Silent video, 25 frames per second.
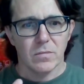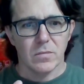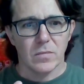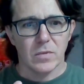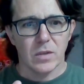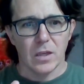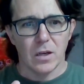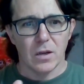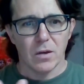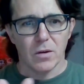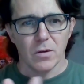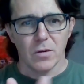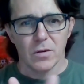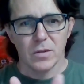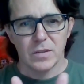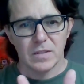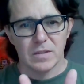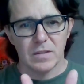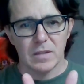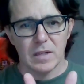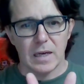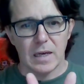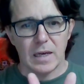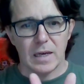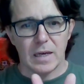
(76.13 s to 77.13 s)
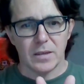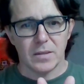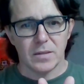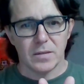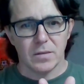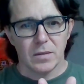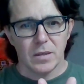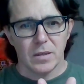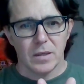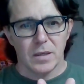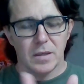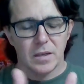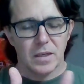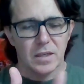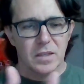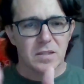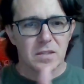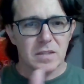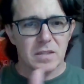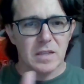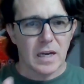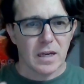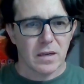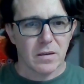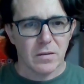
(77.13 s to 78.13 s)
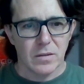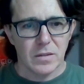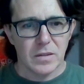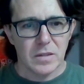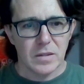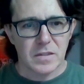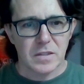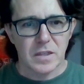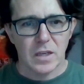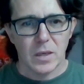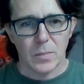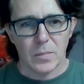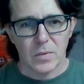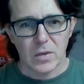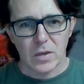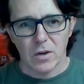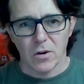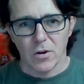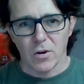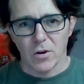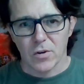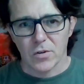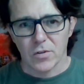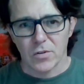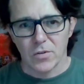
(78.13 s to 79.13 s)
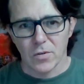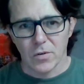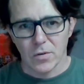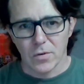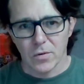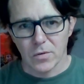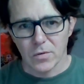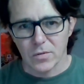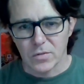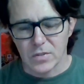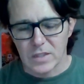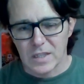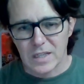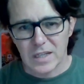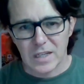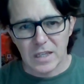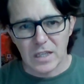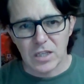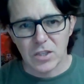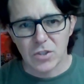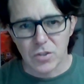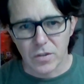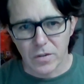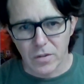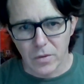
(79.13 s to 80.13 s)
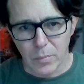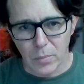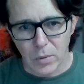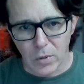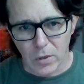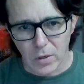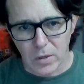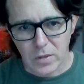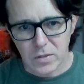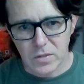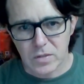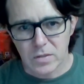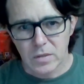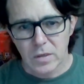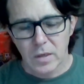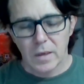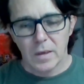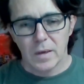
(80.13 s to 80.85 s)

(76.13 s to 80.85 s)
You know, it's not exactly the same characters in each of the books.